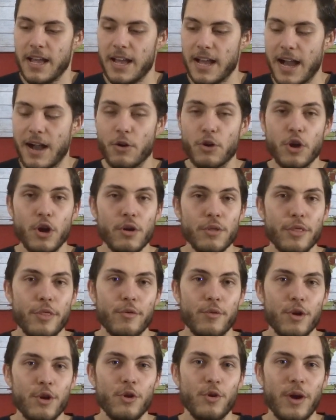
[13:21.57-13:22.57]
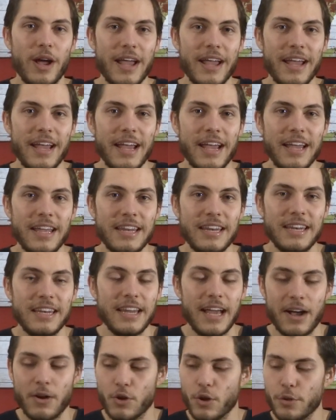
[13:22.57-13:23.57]
I'll go through
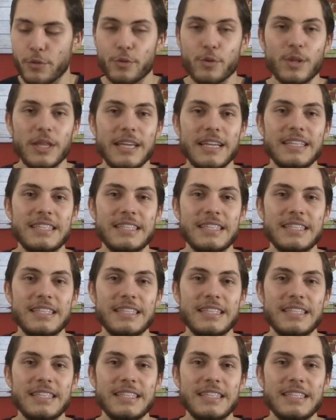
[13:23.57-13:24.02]
the